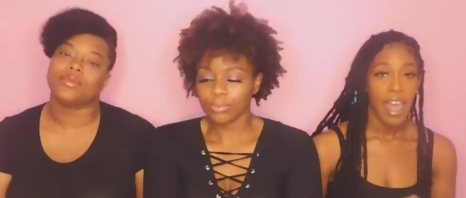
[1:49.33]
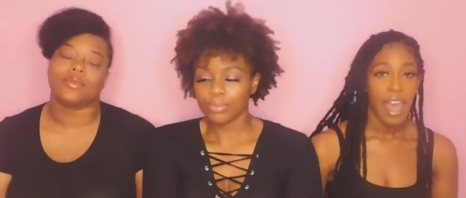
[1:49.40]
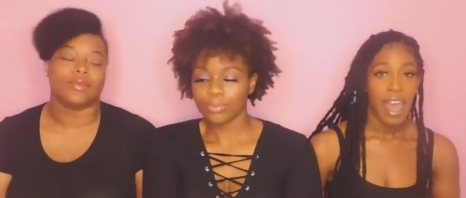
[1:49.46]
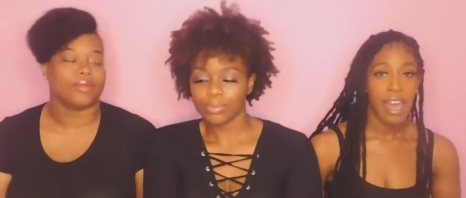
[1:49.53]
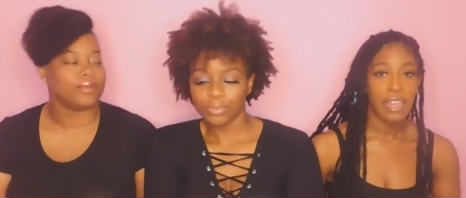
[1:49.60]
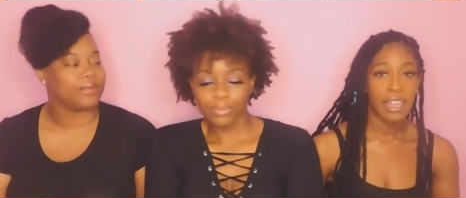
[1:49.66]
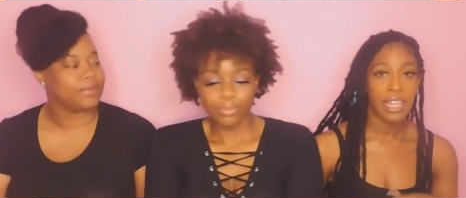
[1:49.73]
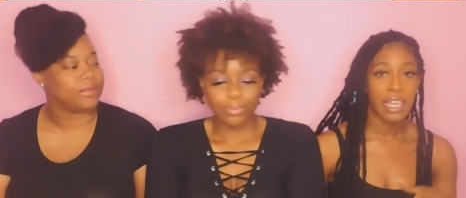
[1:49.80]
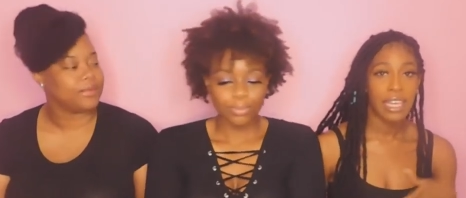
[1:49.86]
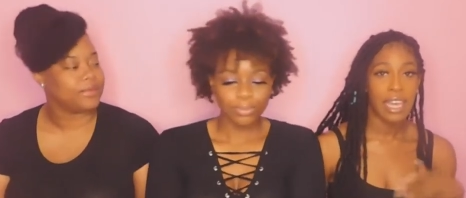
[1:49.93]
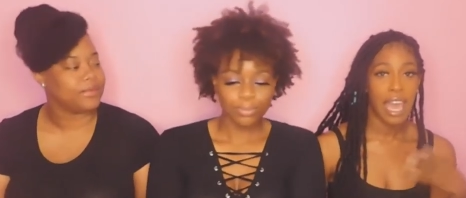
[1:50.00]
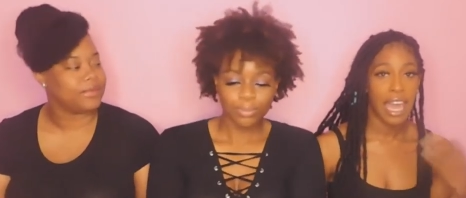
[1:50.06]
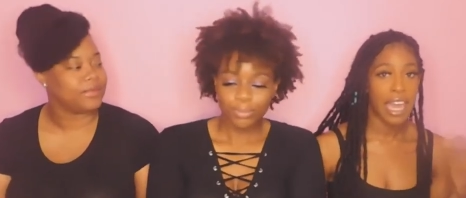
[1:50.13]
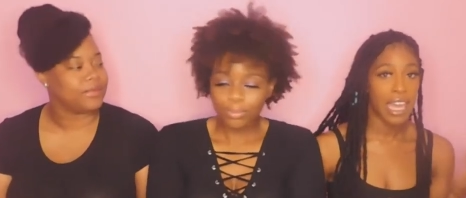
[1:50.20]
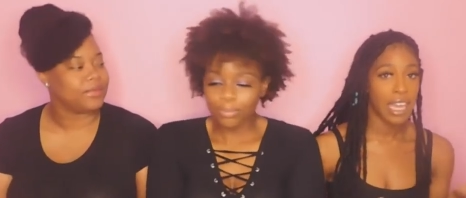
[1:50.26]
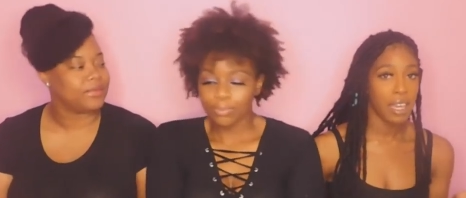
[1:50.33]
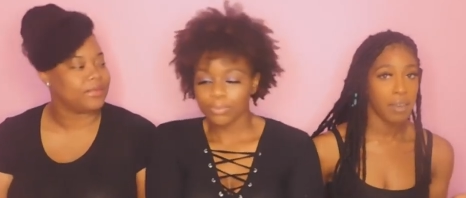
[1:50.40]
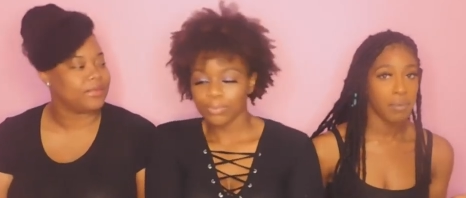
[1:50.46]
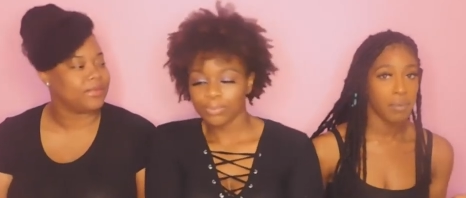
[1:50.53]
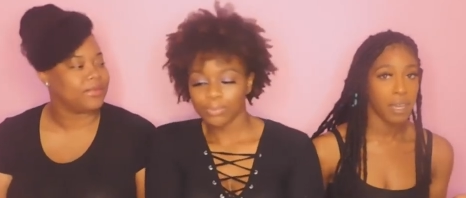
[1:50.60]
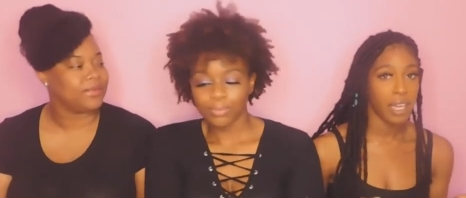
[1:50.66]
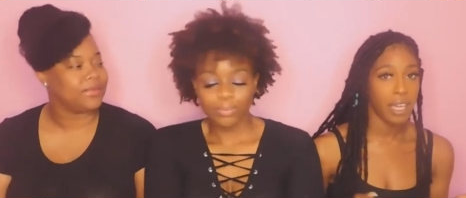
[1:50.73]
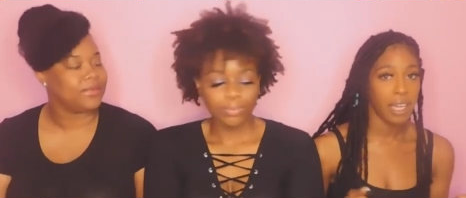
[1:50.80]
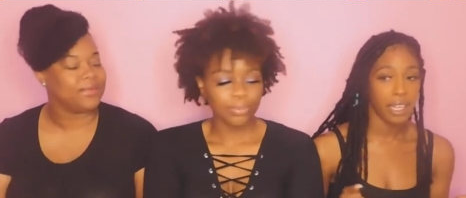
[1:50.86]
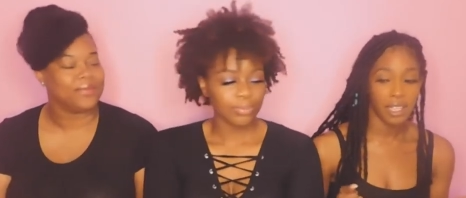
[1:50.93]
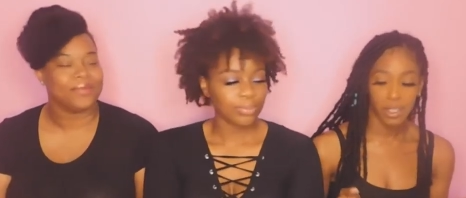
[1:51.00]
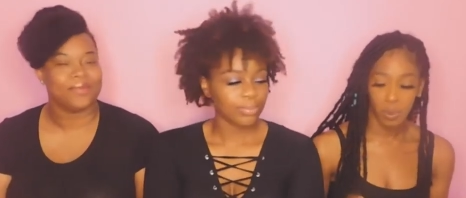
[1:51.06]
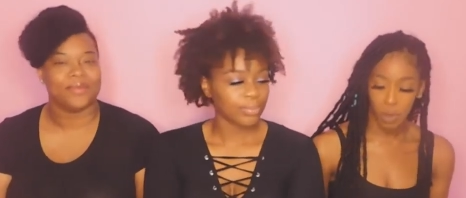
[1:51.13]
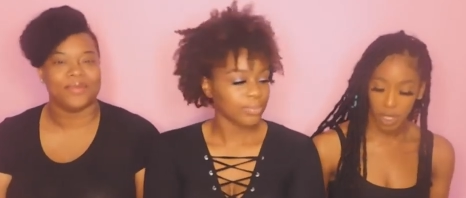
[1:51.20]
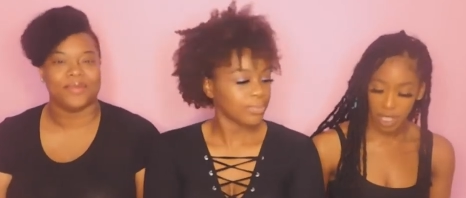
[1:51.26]
Speaker 1: And the game is,
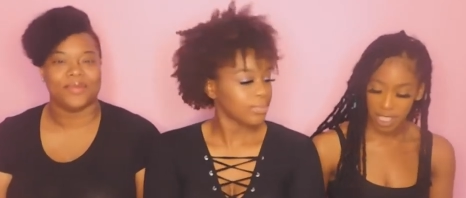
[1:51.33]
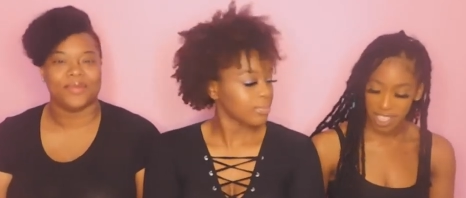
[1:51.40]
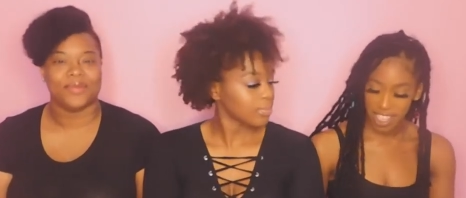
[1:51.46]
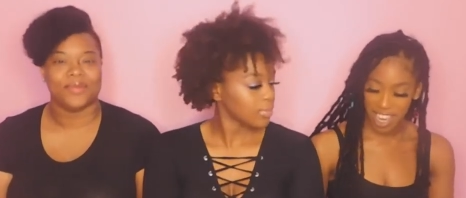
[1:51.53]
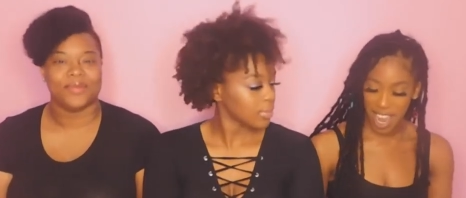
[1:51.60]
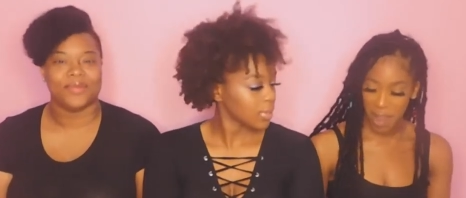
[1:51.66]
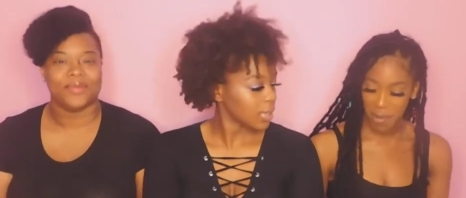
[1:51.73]
what is the game